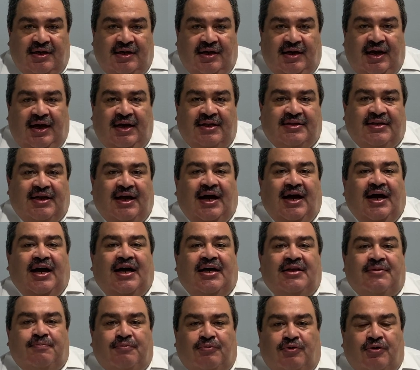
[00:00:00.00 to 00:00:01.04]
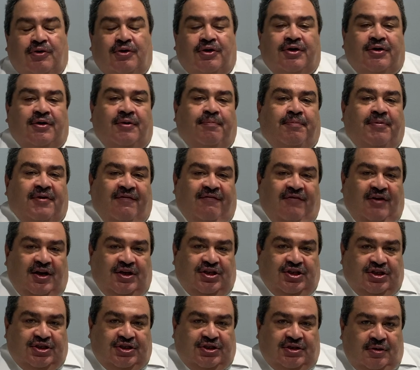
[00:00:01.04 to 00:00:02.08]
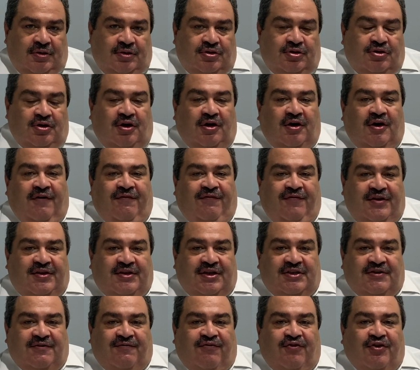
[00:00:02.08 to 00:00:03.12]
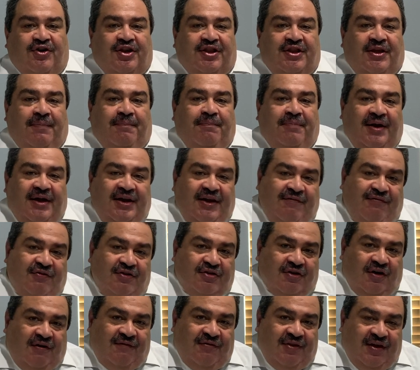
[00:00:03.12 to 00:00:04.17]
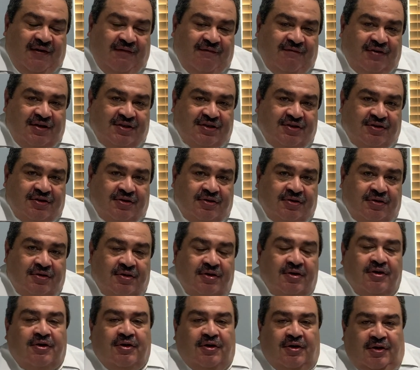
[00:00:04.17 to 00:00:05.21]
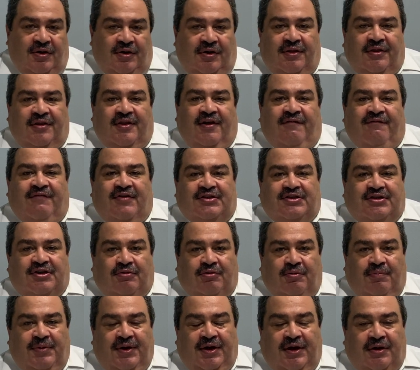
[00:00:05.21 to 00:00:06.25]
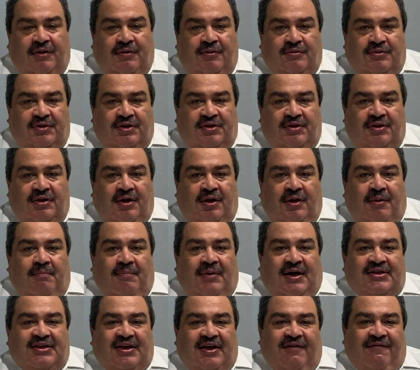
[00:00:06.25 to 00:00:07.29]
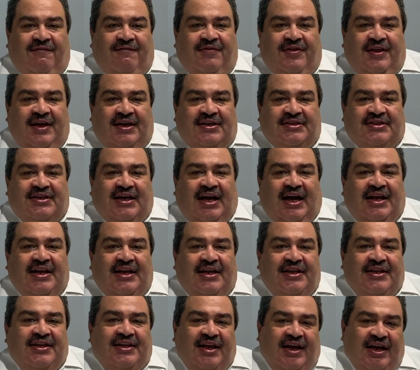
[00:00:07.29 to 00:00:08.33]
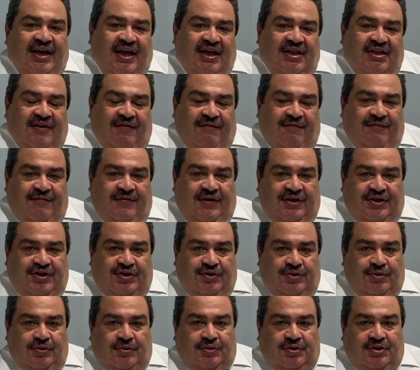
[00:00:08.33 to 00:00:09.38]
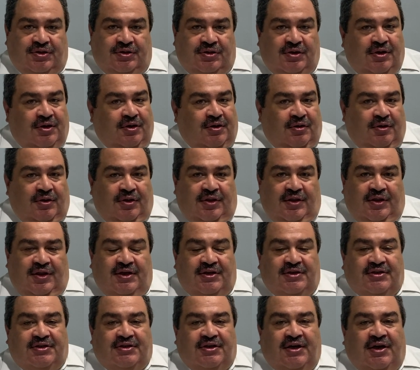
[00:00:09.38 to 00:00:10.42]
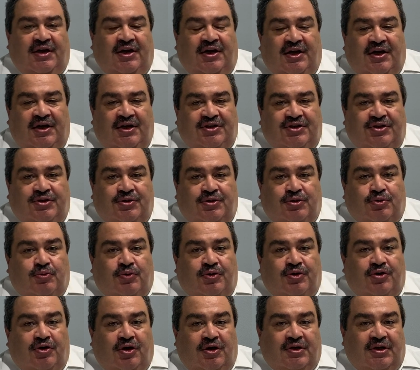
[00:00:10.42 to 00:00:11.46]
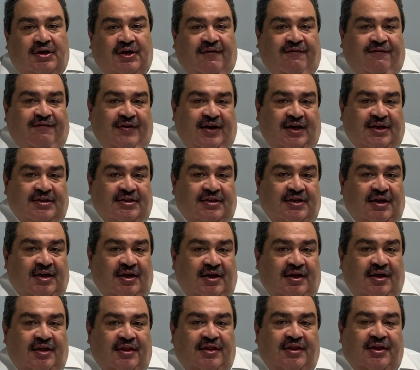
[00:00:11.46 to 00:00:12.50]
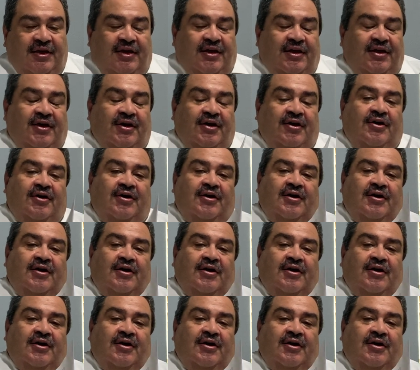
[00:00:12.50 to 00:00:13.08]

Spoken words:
it add more privileges. So if it is for the benefit of the investor will be included. But if there's any negative issues, these issues will not affect the